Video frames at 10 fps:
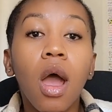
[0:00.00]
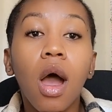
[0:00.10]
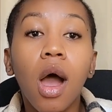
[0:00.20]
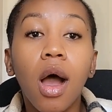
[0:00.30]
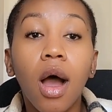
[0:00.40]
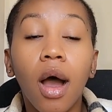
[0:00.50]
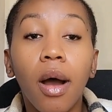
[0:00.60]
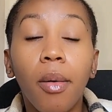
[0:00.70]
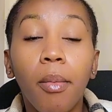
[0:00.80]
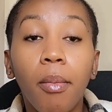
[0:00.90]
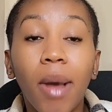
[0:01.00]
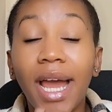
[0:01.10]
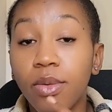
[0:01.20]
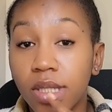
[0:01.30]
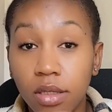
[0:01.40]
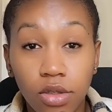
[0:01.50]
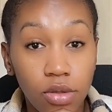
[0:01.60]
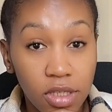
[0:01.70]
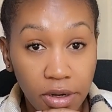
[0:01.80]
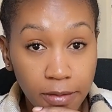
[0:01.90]
And we're still
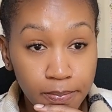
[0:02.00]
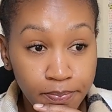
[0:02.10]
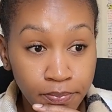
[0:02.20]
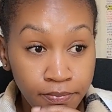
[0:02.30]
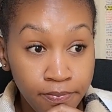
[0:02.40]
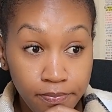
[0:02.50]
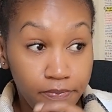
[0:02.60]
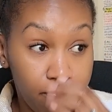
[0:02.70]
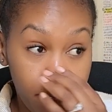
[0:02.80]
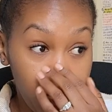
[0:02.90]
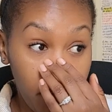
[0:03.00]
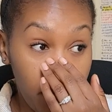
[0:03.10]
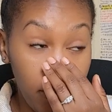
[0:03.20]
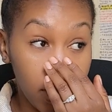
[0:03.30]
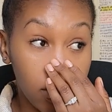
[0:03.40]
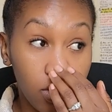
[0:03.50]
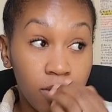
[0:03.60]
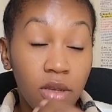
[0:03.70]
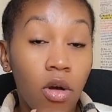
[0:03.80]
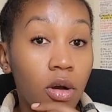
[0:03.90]
tutoring. Excuse
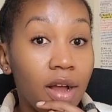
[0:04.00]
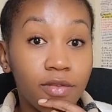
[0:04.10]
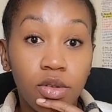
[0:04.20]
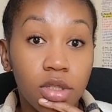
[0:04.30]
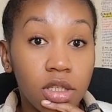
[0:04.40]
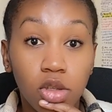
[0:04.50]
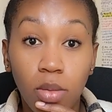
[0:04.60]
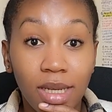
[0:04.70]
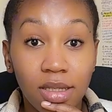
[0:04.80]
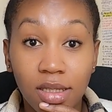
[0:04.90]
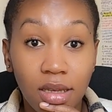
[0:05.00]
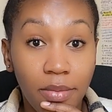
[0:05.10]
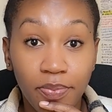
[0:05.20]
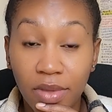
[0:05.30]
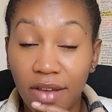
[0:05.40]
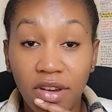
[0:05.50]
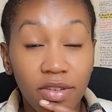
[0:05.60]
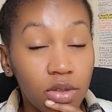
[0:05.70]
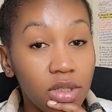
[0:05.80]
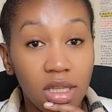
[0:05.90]
me. Oh, I've tutored so much this year. I've never
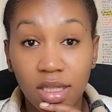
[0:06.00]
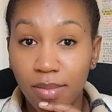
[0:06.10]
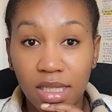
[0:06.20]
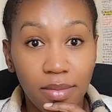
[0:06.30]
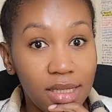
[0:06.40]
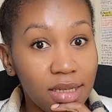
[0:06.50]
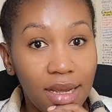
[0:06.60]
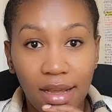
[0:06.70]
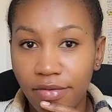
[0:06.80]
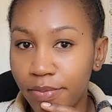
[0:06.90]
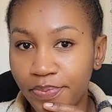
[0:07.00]
tutored this much in my entire life.